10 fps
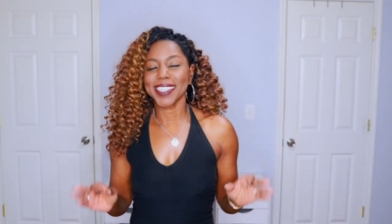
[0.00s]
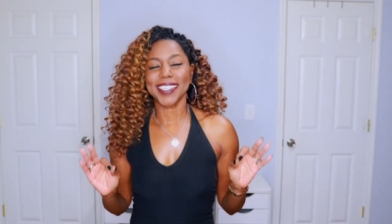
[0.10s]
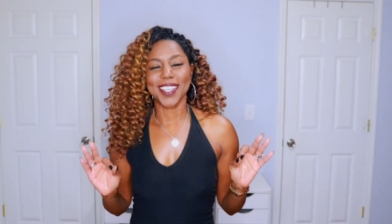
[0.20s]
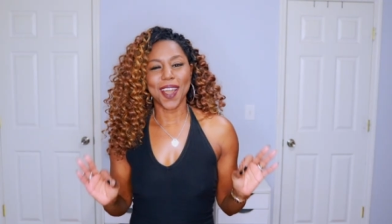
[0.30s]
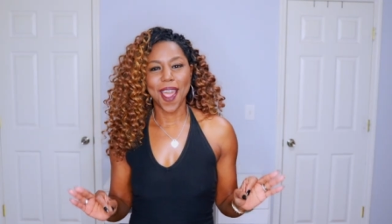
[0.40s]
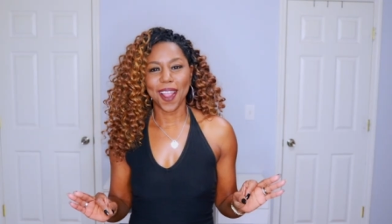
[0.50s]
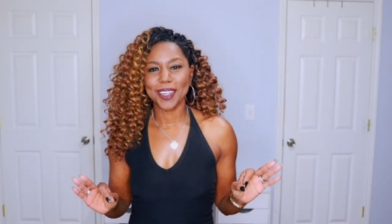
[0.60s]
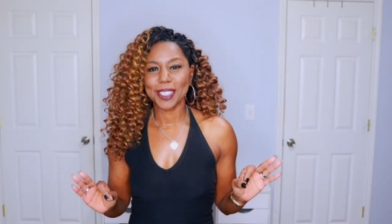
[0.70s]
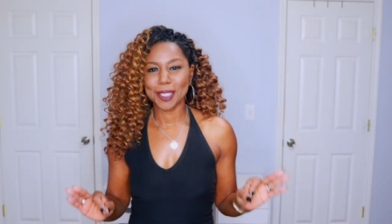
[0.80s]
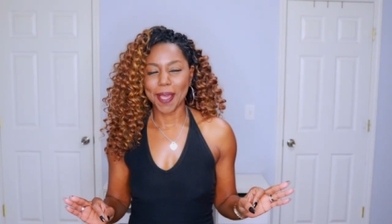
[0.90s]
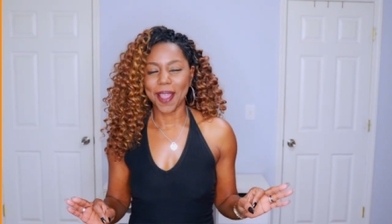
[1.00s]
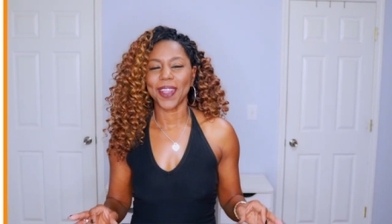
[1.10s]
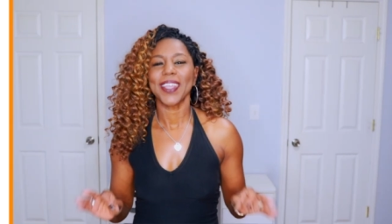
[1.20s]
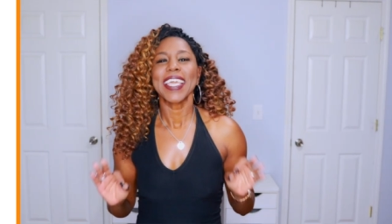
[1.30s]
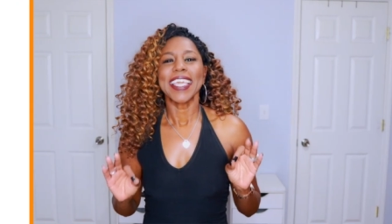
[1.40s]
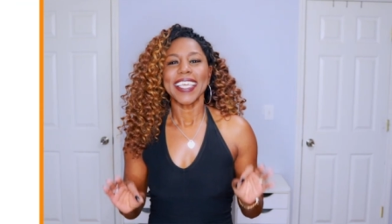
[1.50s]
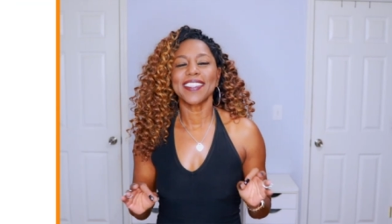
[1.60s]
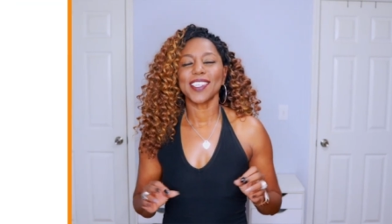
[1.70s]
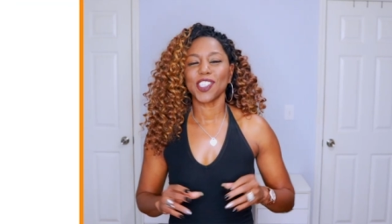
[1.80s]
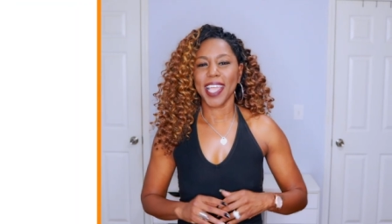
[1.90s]
is the hardest part,
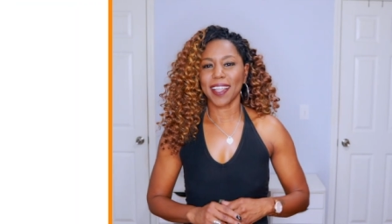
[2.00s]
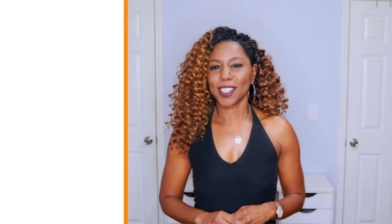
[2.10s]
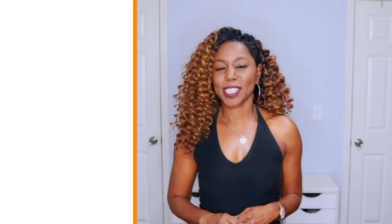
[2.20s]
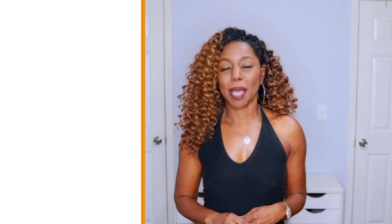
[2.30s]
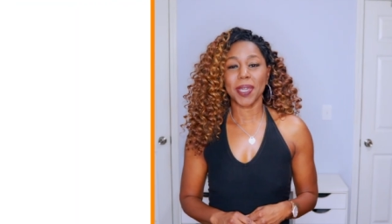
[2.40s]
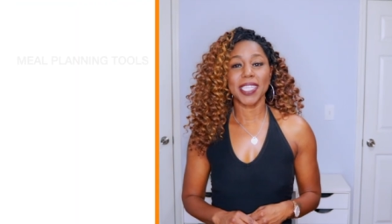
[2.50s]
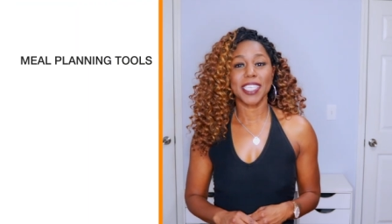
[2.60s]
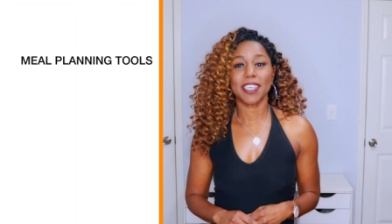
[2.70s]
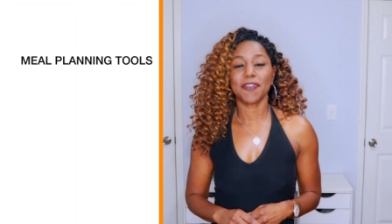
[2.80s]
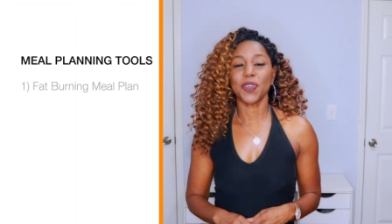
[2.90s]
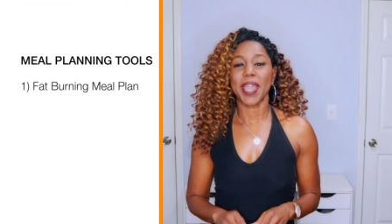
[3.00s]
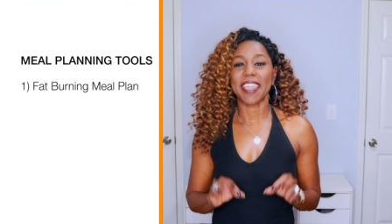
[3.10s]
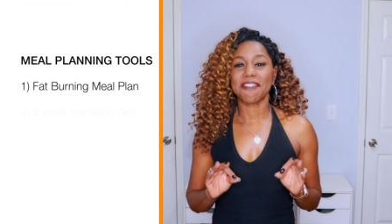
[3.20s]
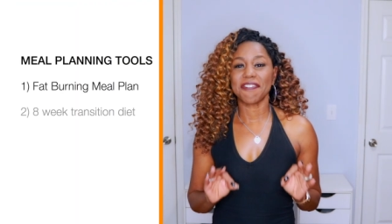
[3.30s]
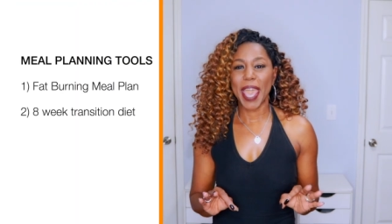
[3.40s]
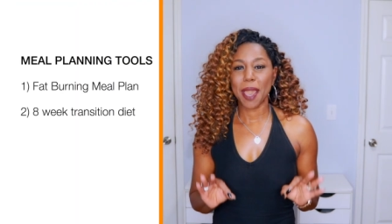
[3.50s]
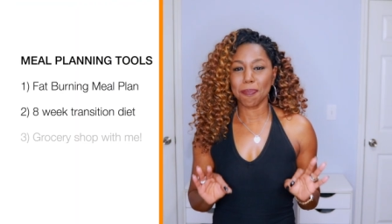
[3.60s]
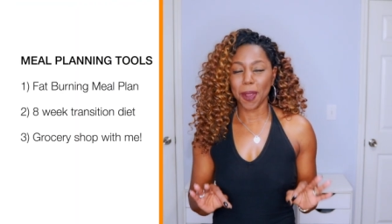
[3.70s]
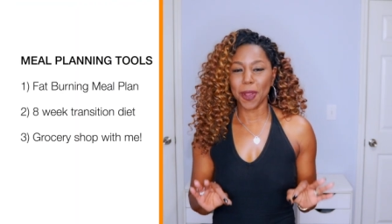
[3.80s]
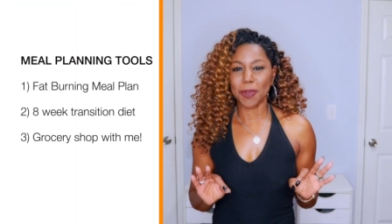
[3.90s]
in this challenge, I'm gonna give you a
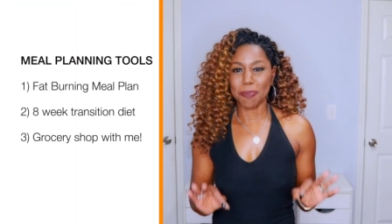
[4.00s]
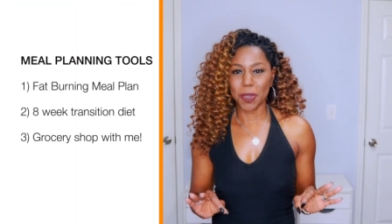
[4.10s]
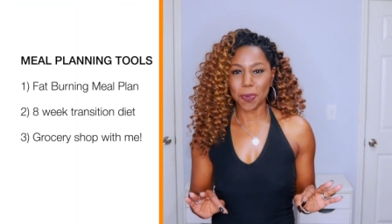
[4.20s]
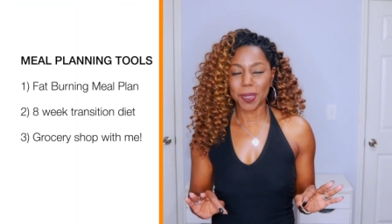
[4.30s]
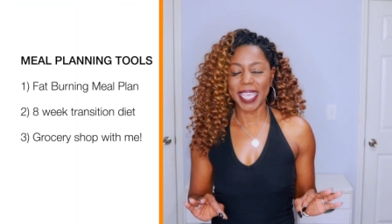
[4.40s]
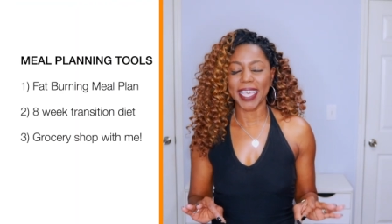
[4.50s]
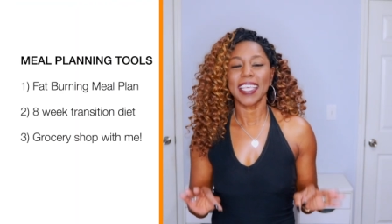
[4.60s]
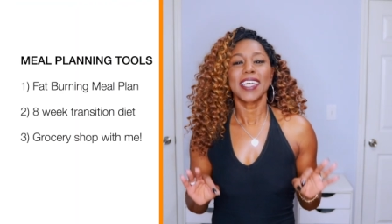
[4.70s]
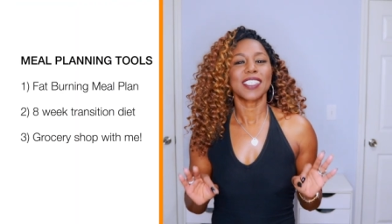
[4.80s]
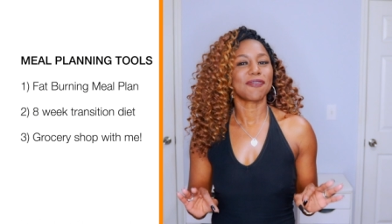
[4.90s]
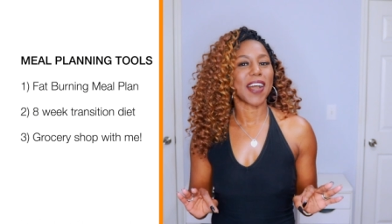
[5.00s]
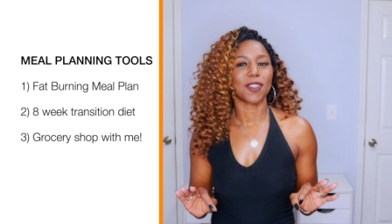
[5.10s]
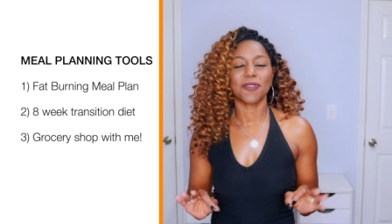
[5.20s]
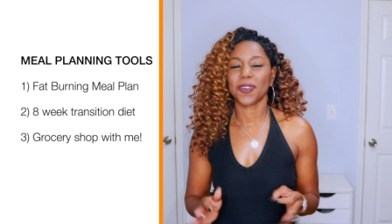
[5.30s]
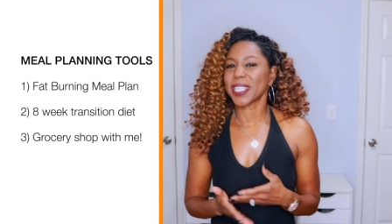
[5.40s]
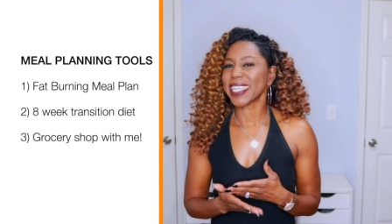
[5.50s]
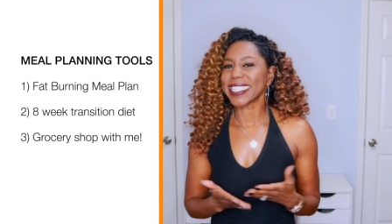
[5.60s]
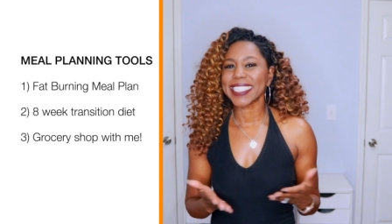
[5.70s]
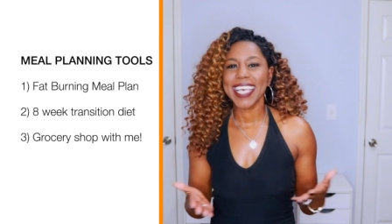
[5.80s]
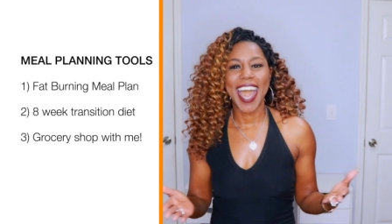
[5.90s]
fat burn meal plan to follow for the
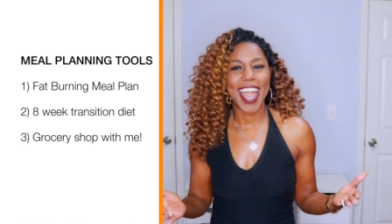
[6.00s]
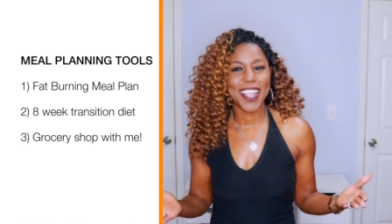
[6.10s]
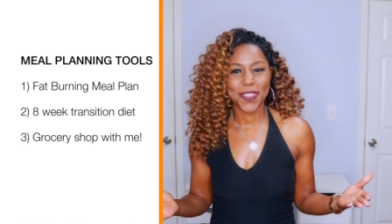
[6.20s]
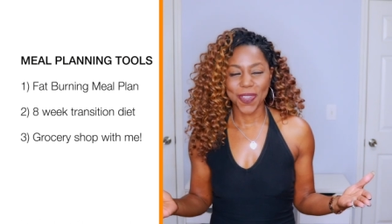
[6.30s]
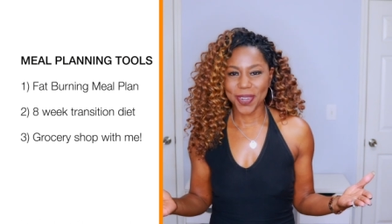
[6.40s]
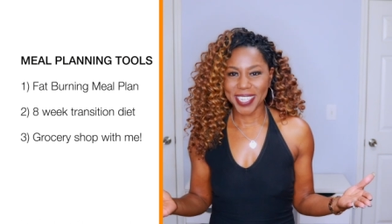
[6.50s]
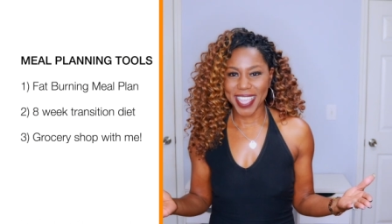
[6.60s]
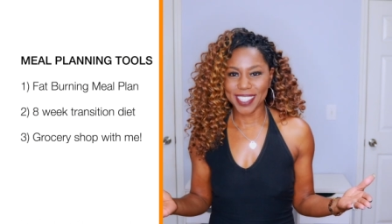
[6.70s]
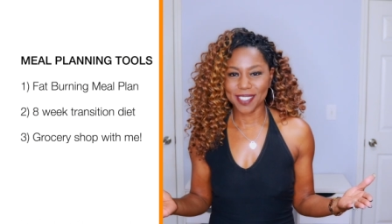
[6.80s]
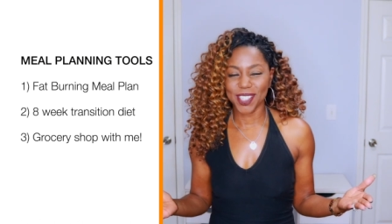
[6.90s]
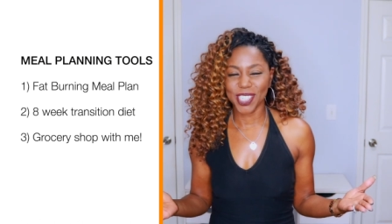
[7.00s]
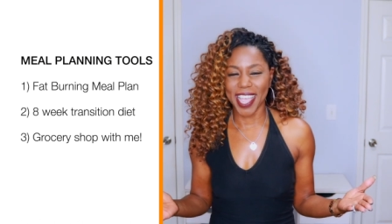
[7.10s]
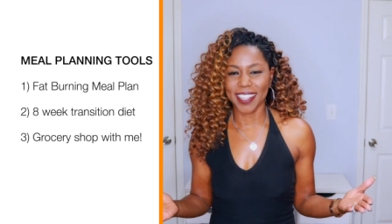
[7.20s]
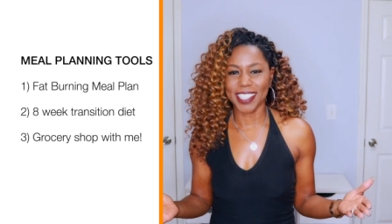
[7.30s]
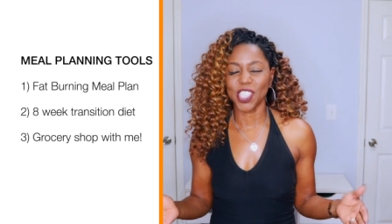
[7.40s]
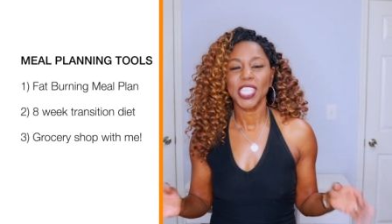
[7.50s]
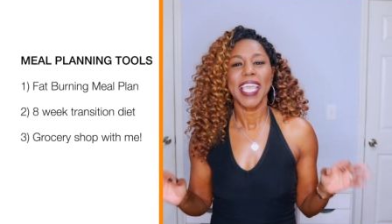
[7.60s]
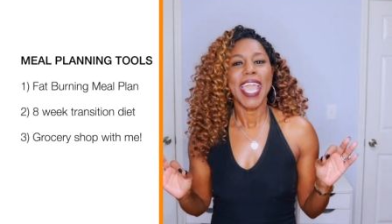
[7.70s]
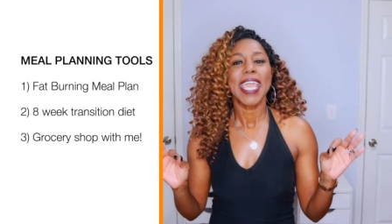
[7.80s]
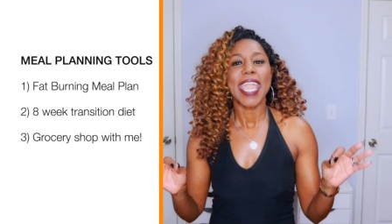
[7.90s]
entire 30 days of the challenge.
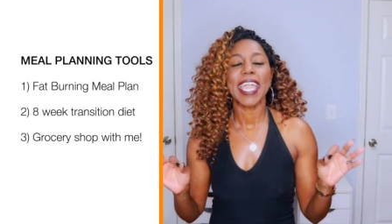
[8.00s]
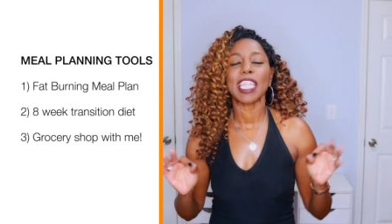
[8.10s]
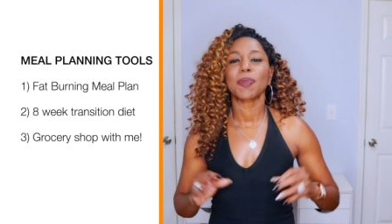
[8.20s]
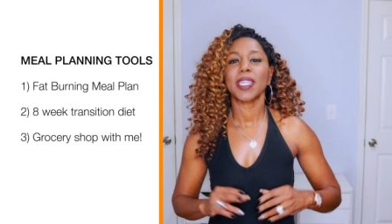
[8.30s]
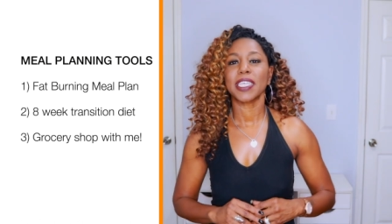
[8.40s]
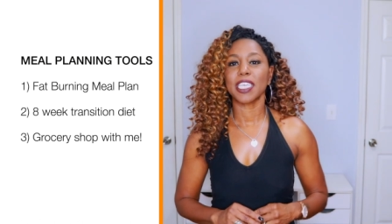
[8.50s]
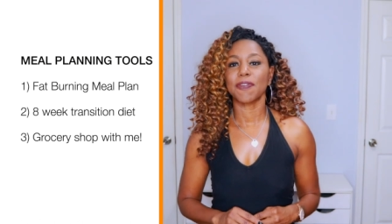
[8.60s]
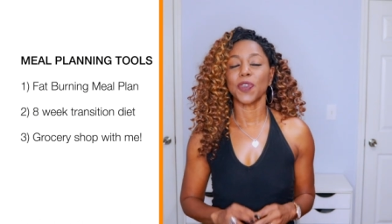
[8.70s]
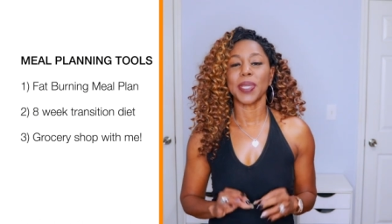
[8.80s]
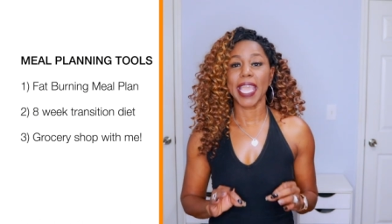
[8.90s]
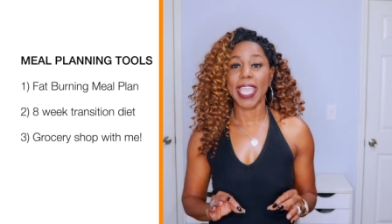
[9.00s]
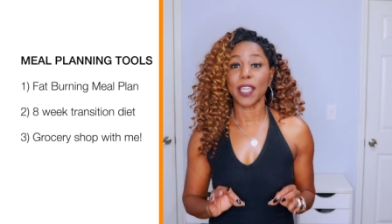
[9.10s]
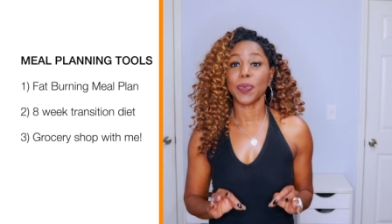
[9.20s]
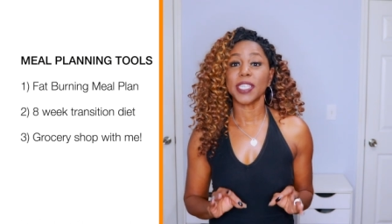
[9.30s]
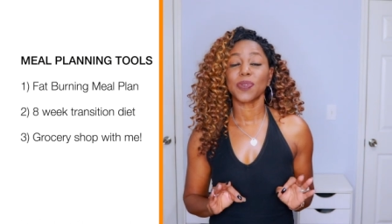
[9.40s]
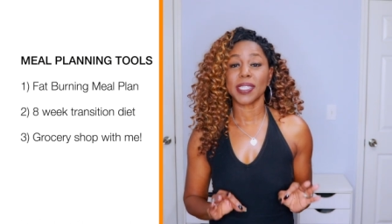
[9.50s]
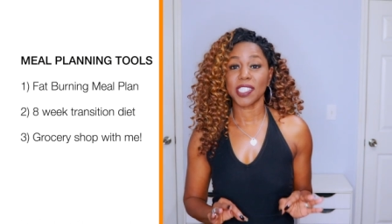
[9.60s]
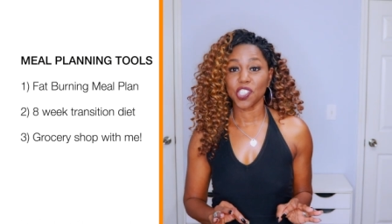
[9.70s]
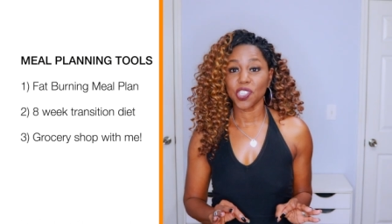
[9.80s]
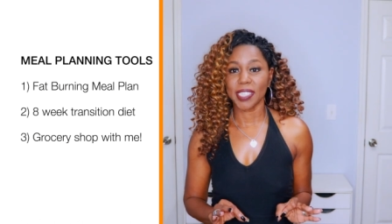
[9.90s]
And I'm gonna give you an eight week
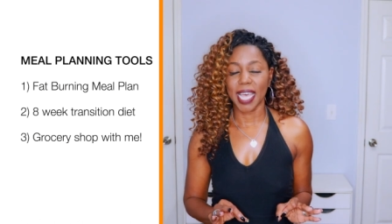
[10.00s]
transition